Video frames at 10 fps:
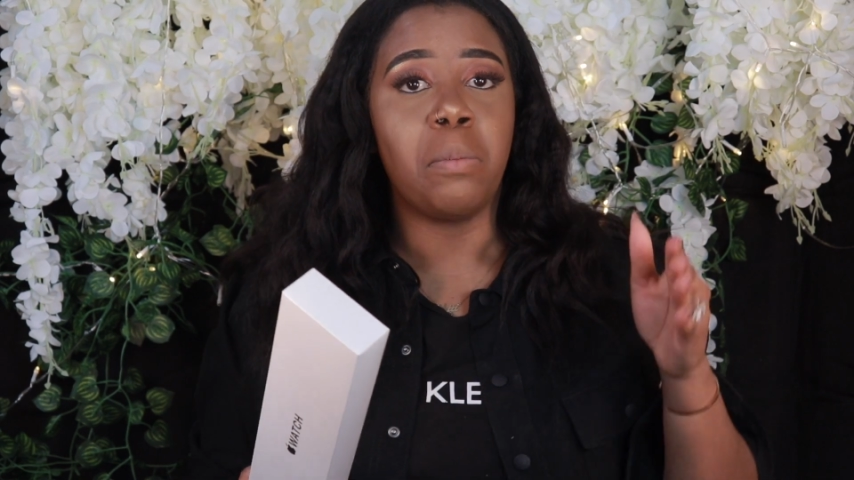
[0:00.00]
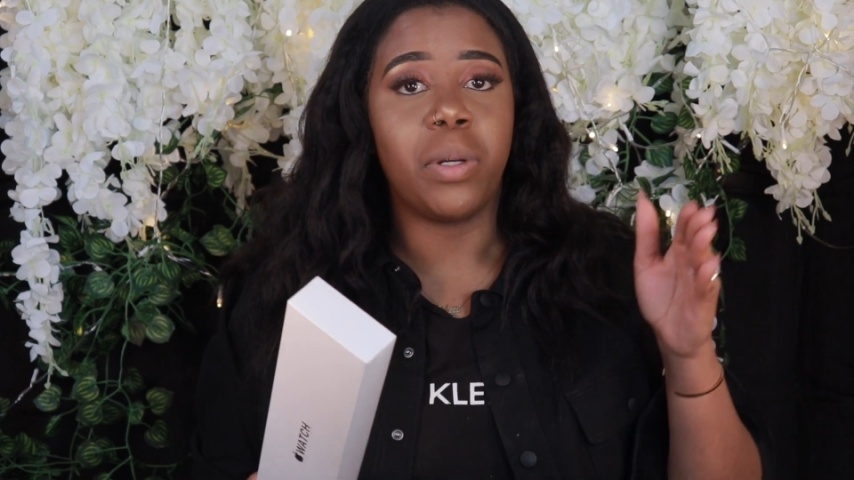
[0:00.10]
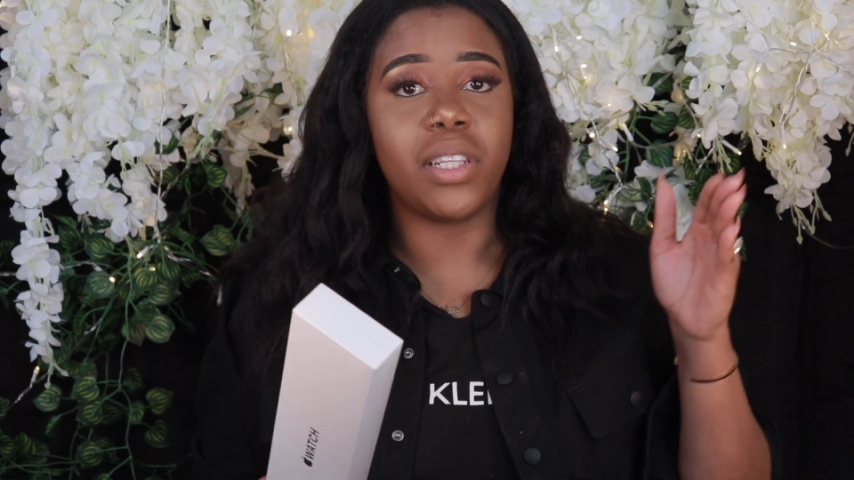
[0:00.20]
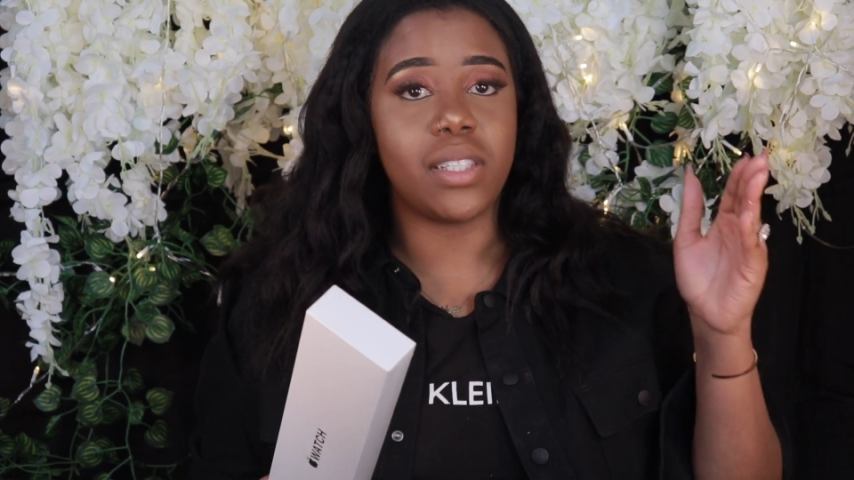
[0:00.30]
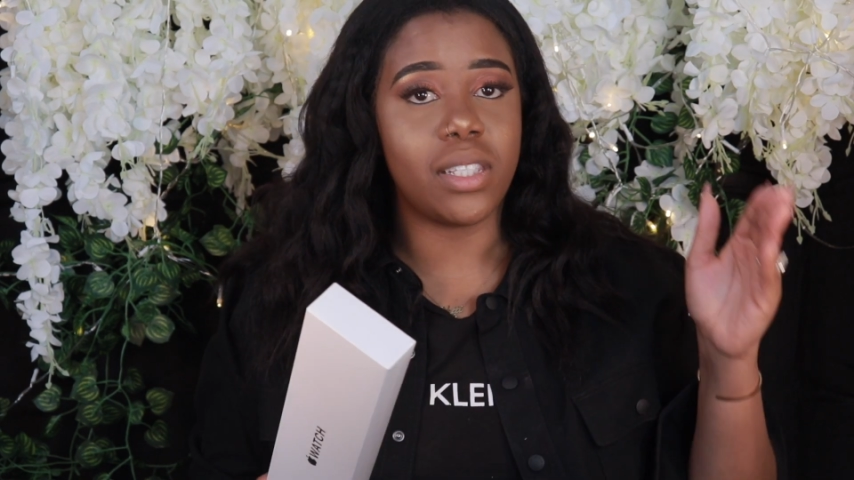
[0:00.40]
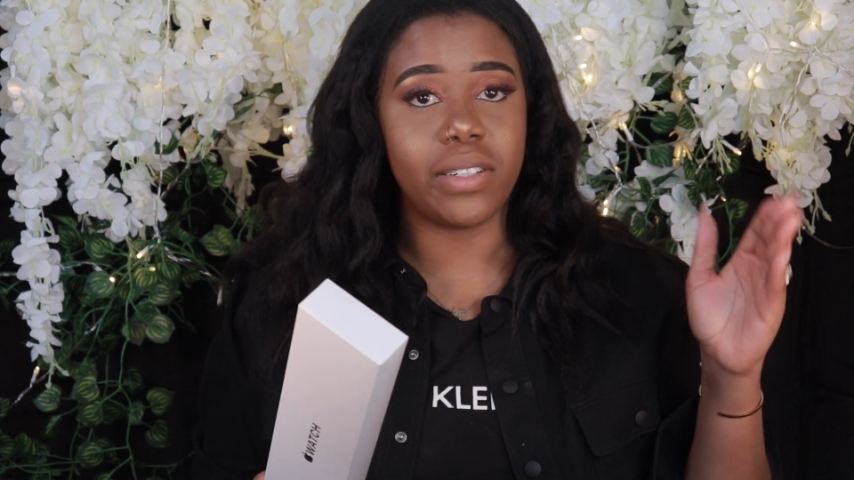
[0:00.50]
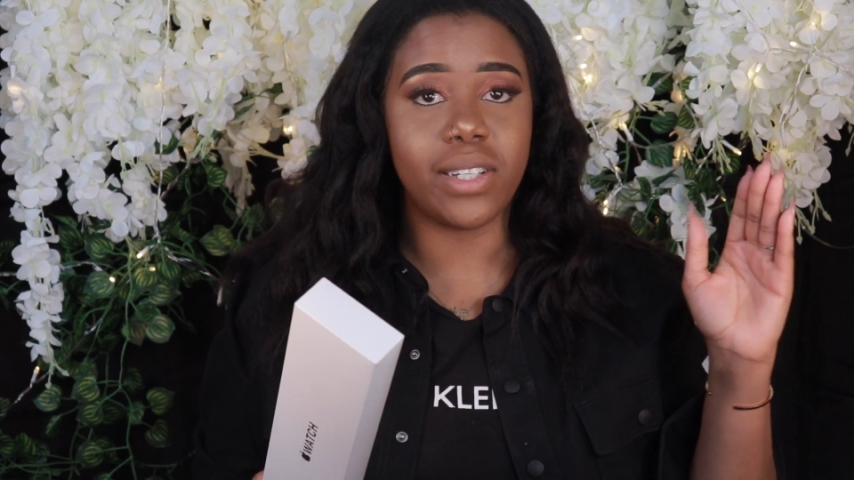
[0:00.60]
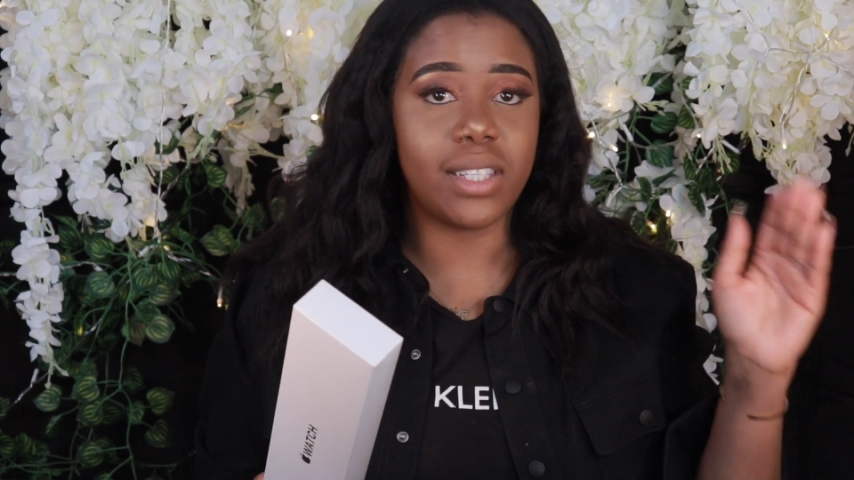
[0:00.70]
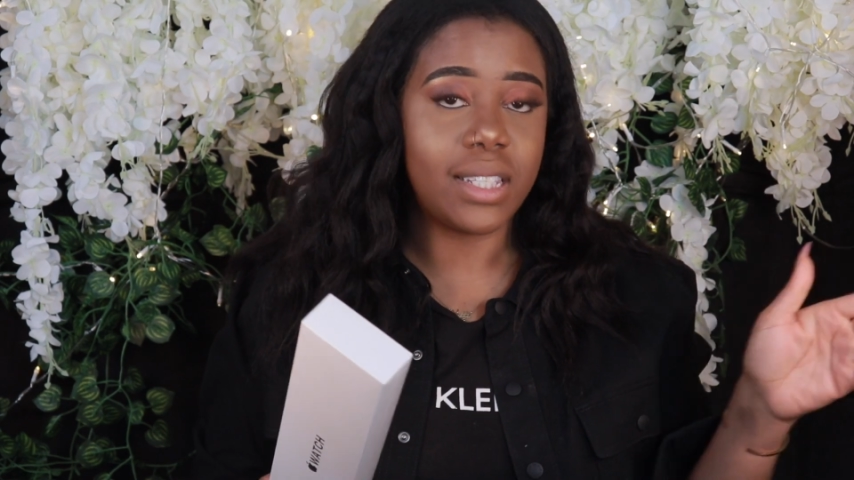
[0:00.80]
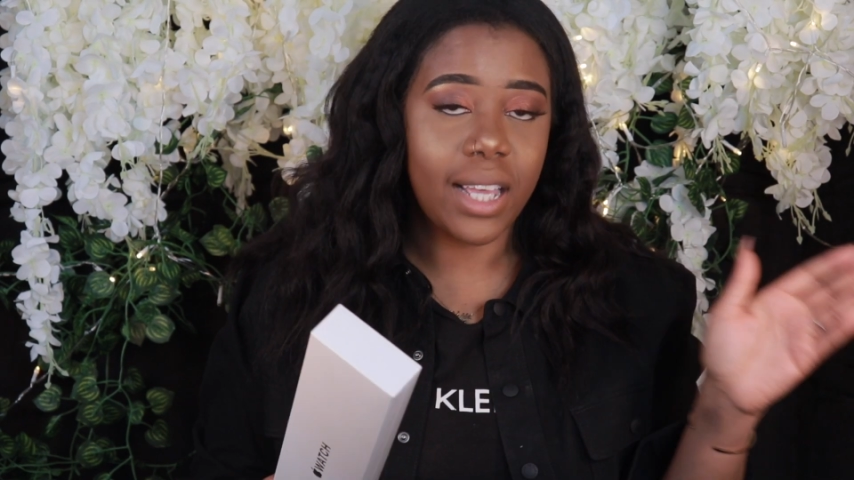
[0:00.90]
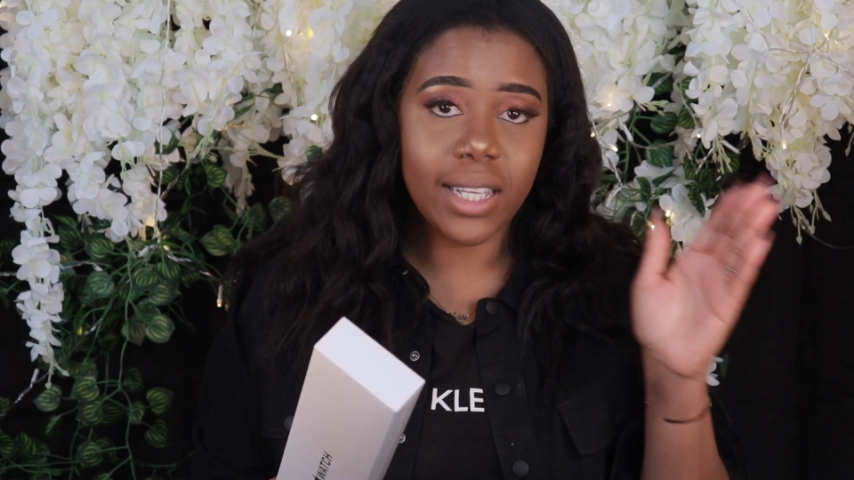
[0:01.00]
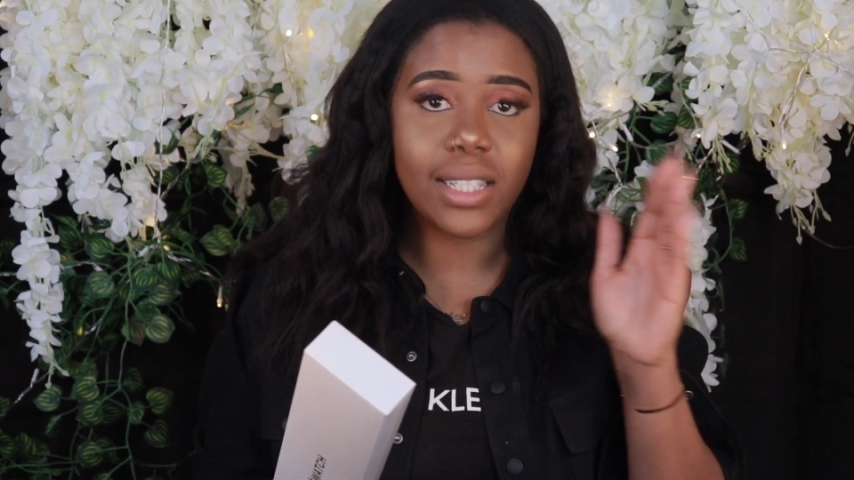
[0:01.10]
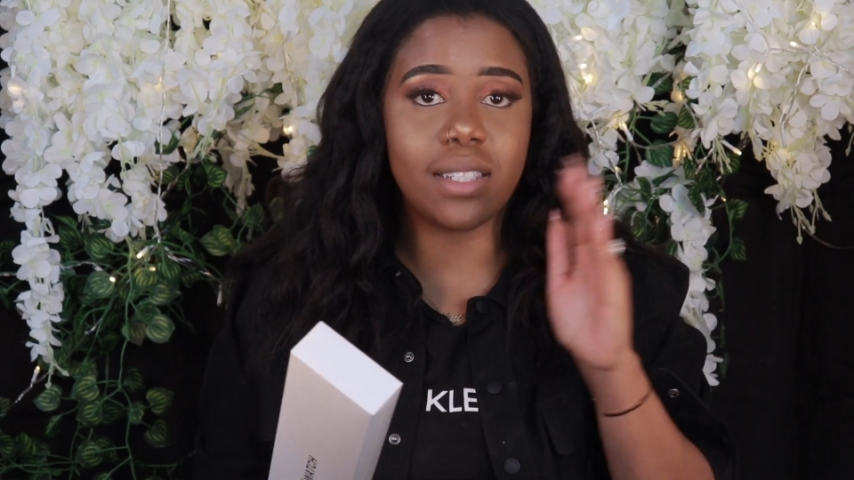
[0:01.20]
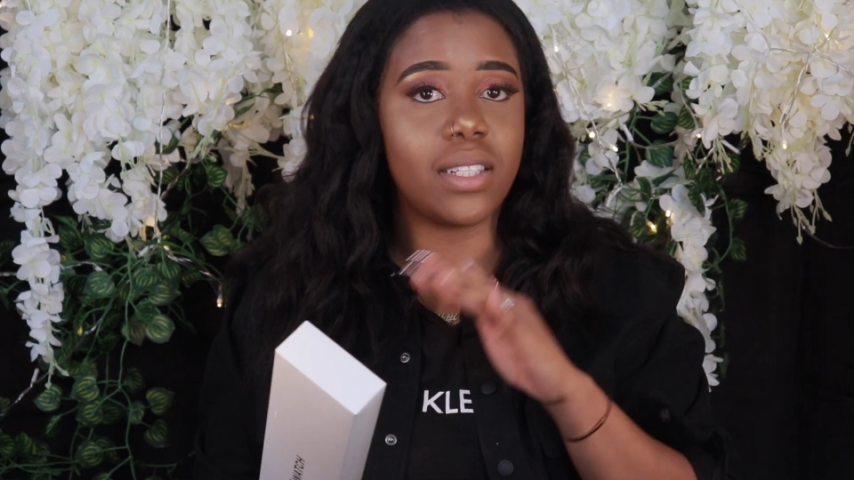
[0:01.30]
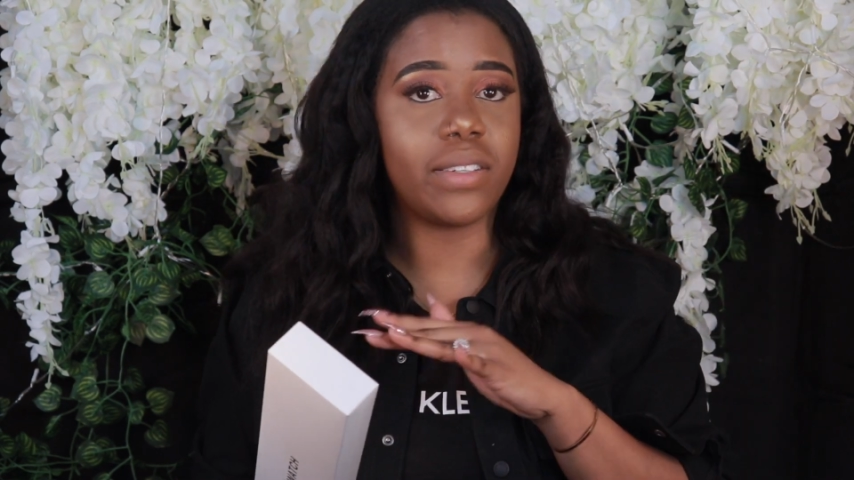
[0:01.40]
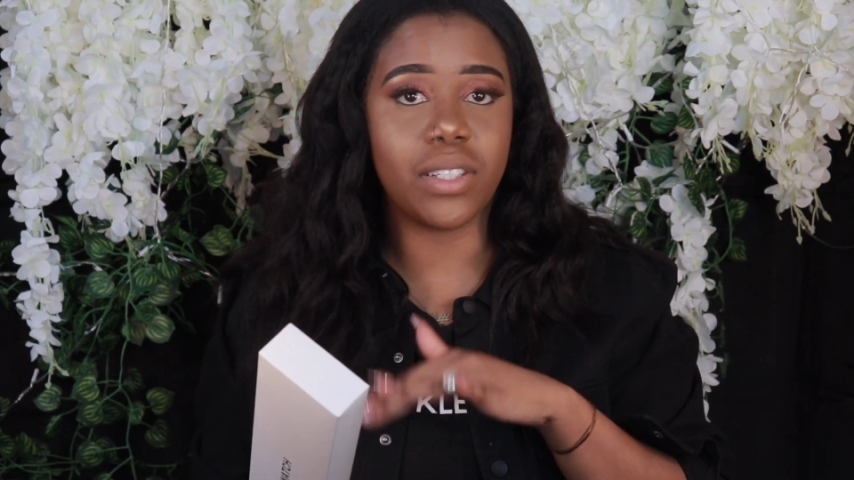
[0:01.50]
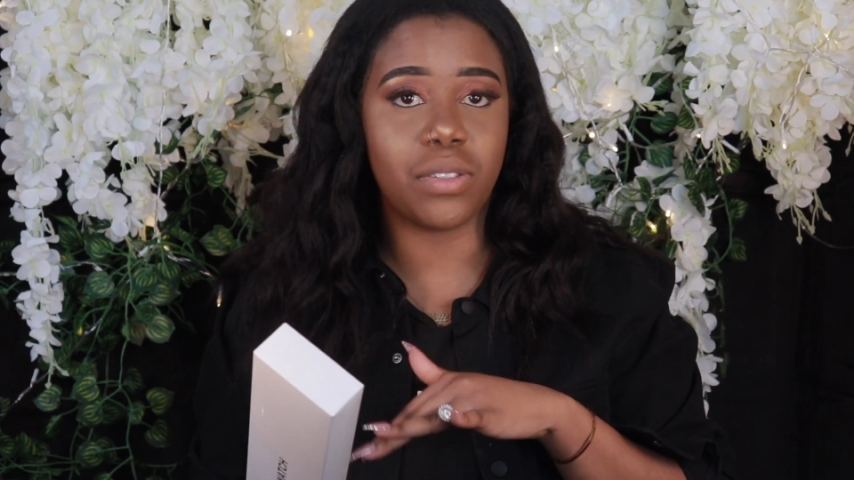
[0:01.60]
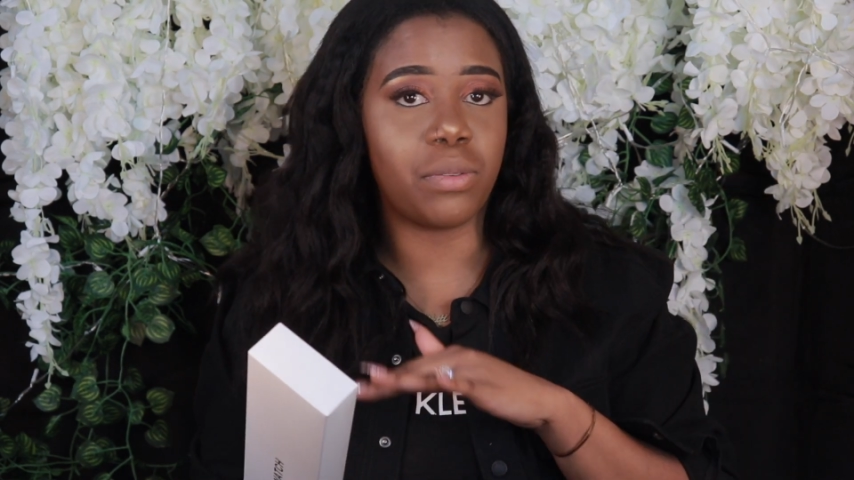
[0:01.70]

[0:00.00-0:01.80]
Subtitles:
but the Series 6 and Series